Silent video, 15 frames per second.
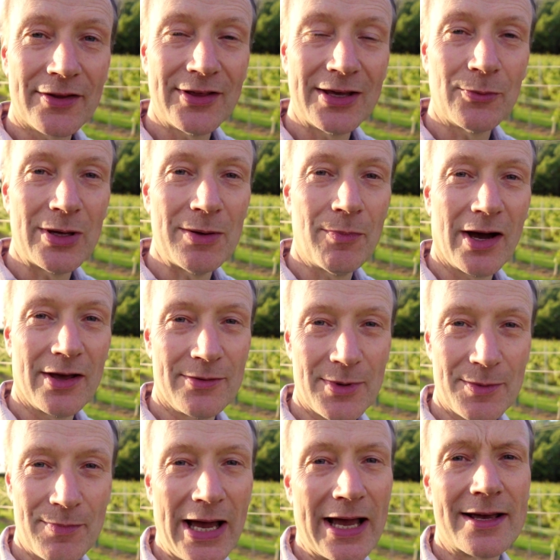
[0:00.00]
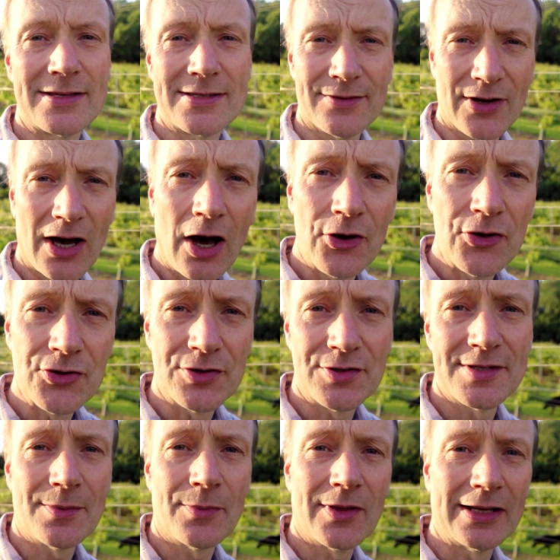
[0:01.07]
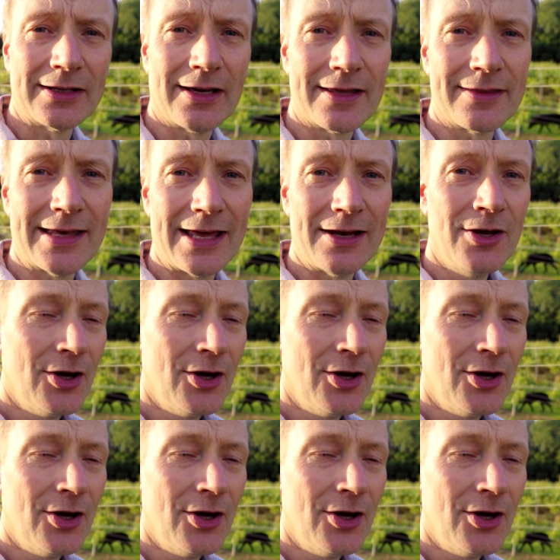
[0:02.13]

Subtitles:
I think we buy them in packets of 100, something like that,